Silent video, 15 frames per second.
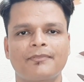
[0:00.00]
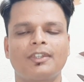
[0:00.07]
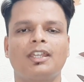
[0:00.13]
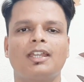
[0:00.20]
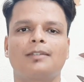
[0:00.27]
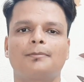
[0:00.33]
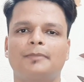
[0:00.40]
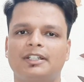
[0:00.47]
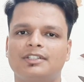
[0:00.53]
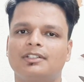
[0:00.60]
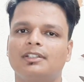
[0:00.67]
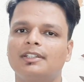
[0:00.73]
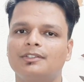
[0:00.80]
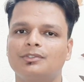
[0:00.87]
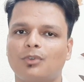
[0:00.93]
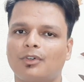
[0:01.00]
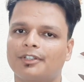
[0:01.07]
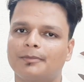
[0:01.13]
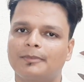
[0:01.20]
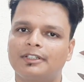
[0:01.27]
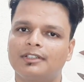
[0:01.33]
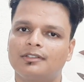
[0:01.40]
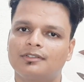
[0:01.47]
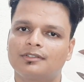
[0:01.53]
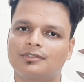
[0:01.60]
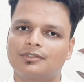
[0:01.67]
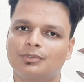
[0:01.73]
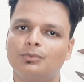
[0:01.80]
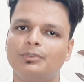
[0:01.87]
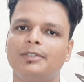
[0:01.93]
and present these documents
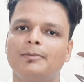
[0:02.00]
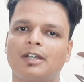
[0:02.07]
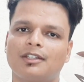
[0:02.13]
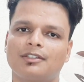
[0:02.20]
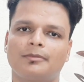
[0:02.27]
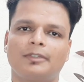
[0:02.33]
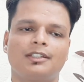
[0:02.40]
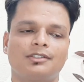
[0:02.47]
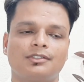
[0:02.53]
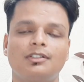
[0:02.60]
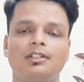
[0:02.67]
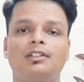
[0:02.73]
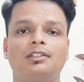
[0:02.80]
to the branch manager.